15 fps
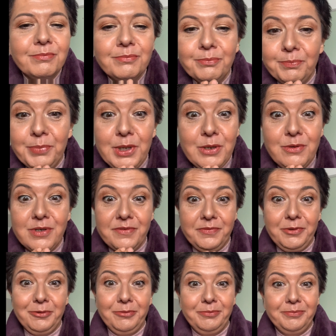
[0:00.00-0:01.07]

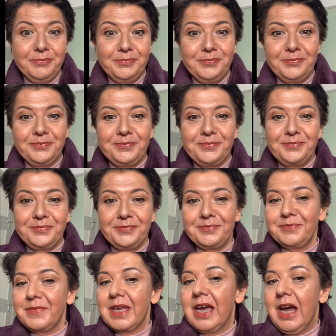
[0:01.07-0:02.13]
Beautiful.
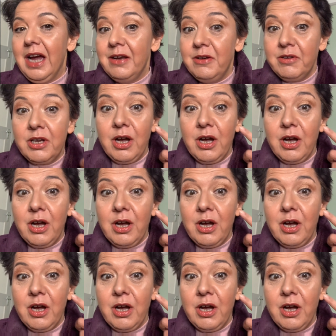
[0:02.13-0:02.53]
And